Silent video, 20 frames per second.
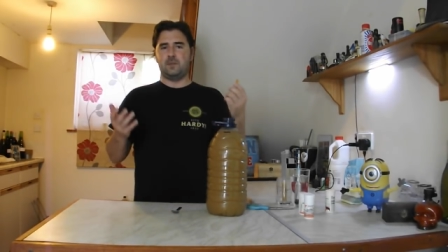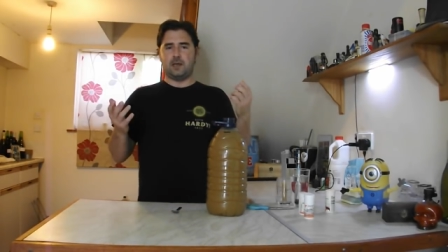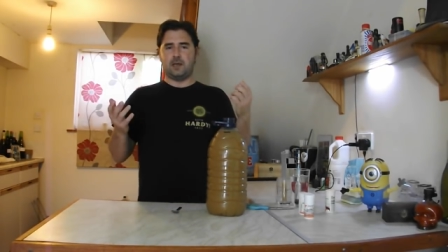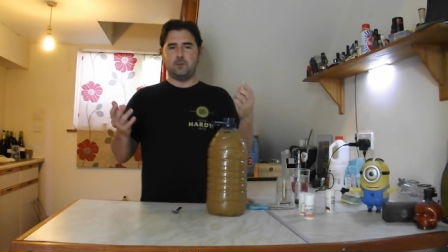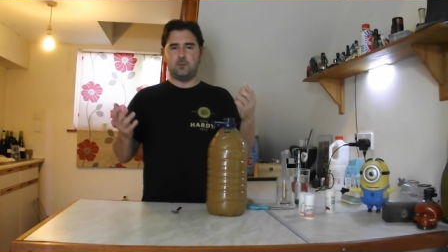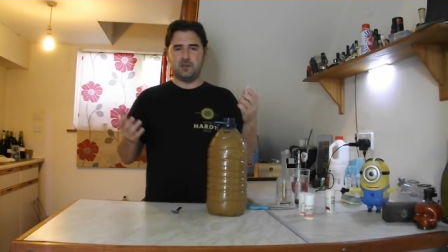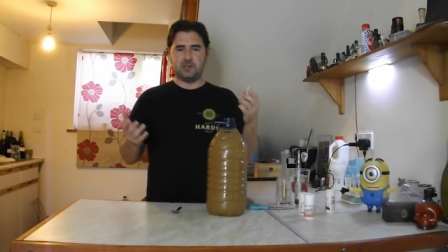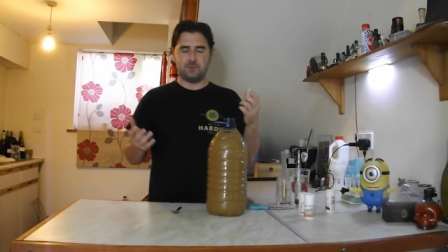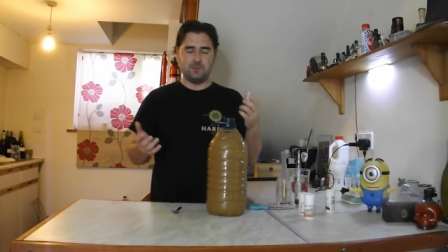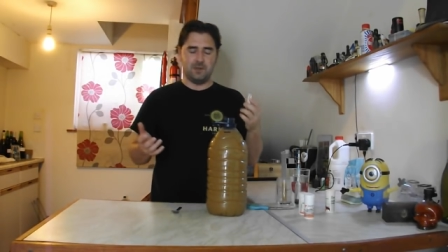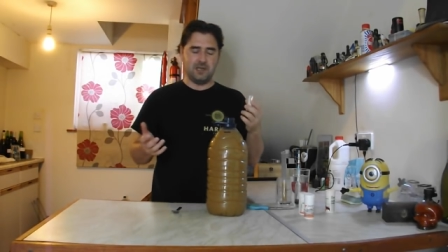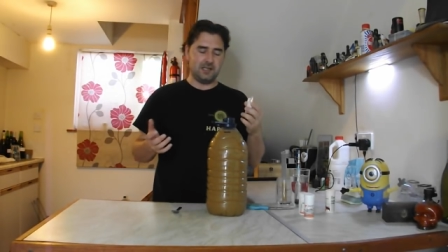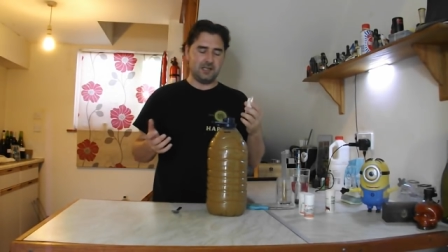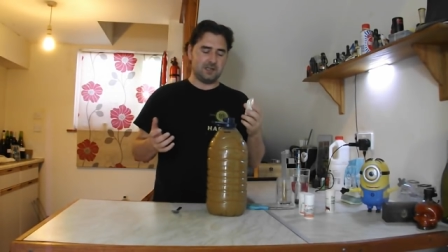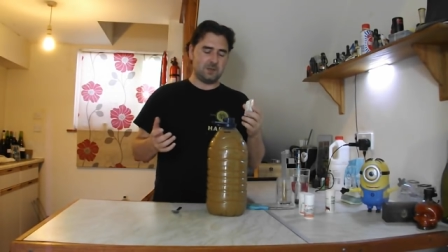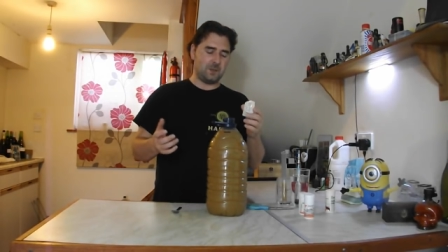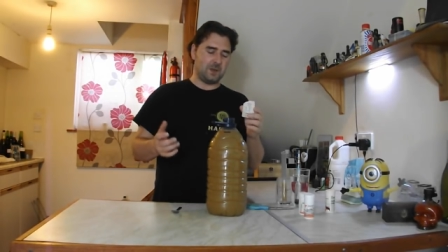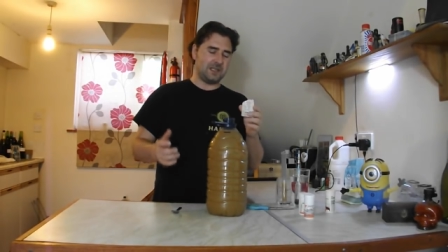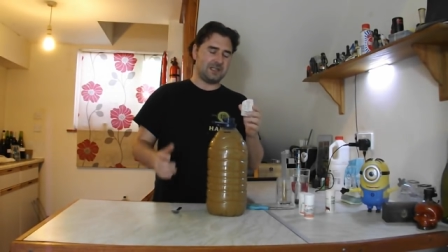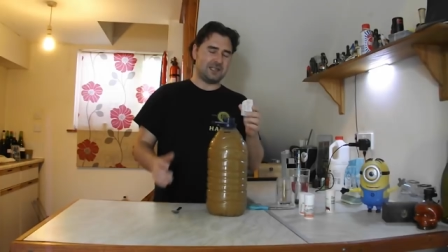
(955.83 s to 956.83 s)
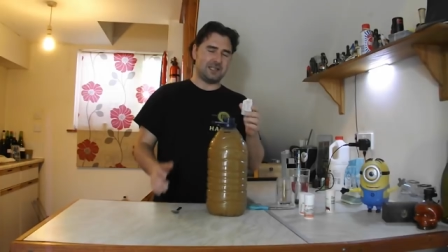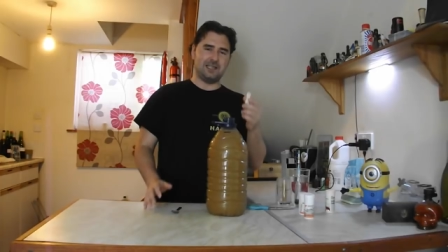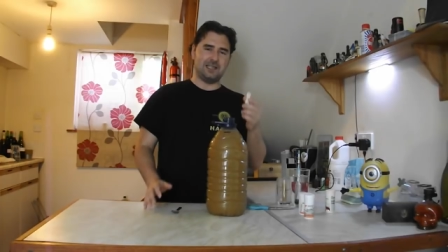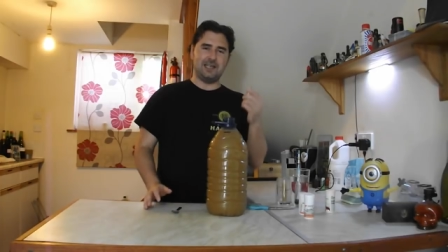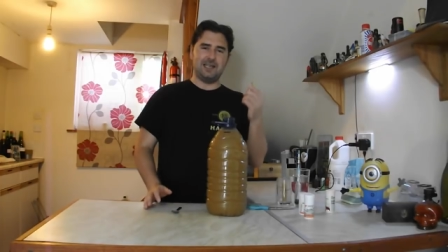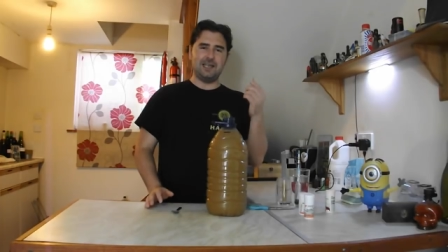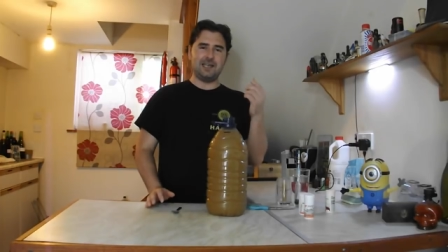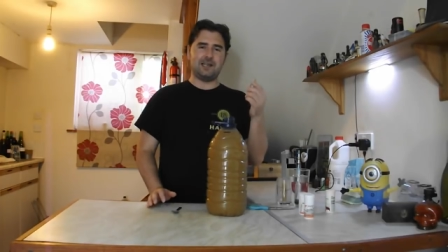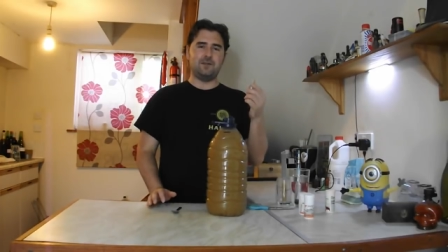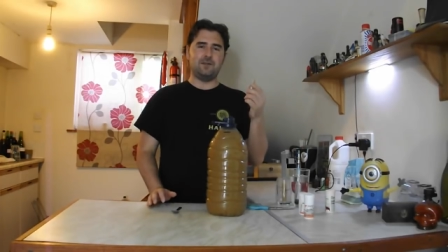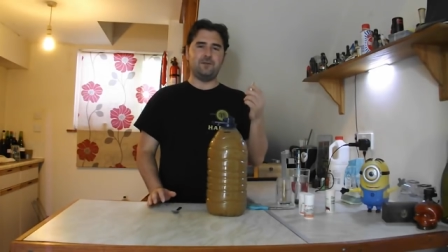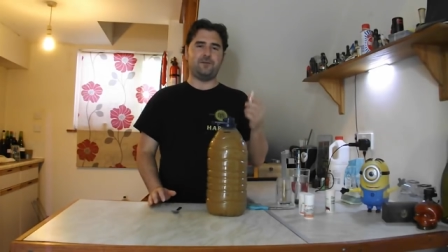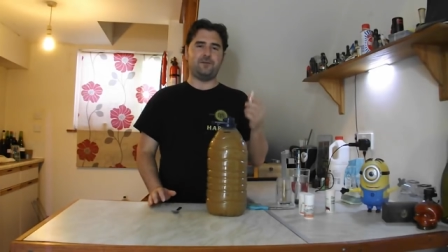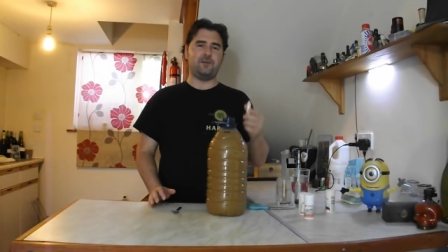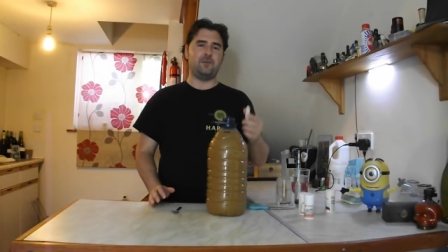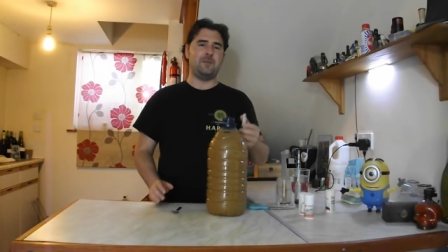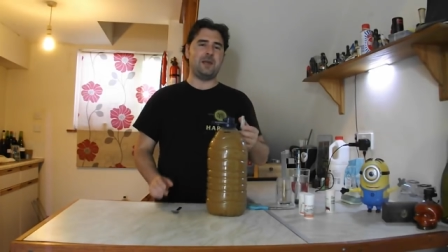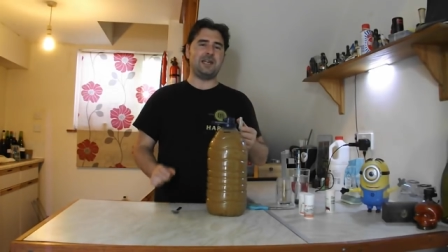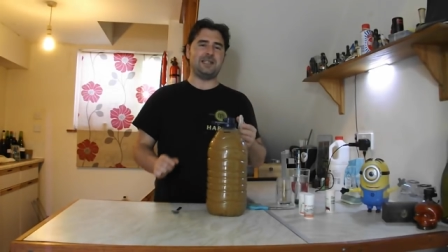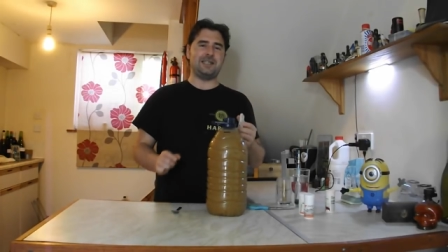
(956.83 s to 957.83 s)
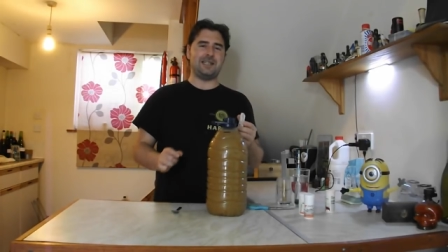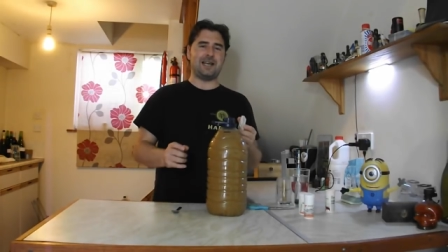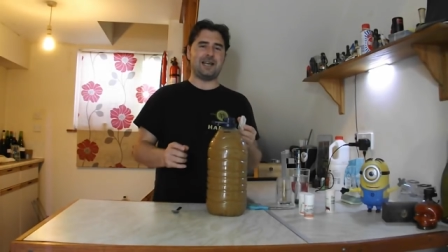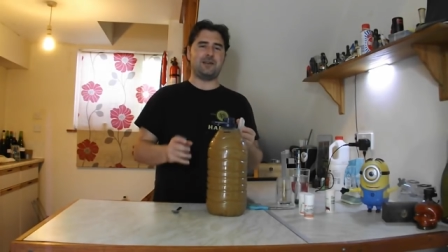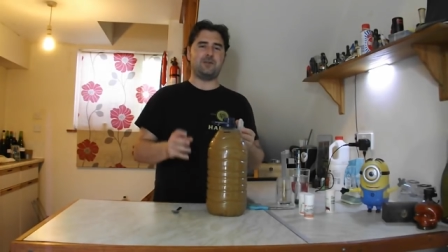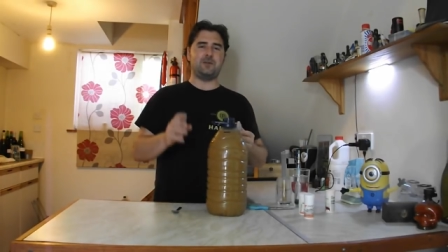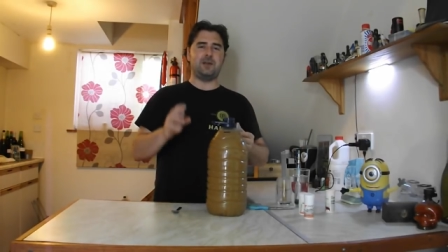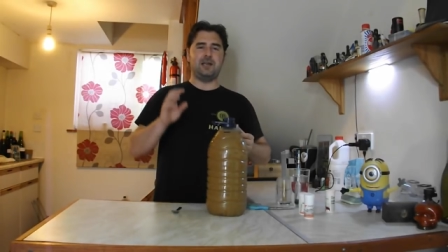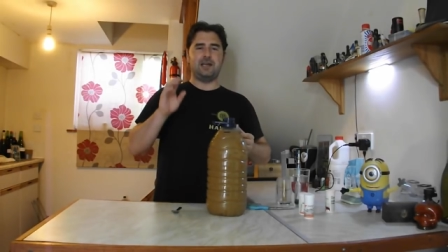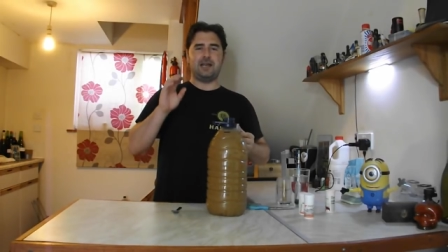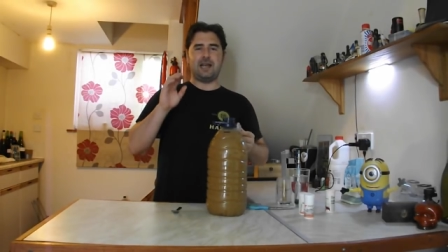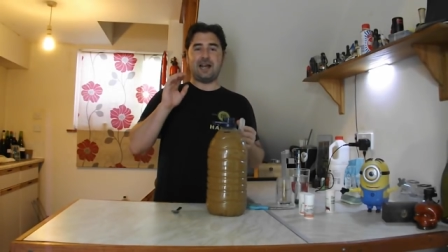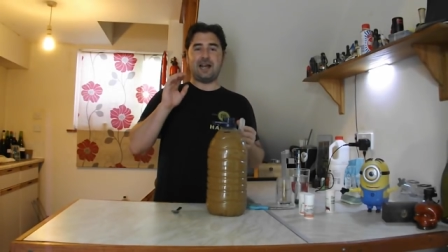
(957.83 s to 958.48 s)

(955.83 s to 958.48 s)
which means basically it can ferment down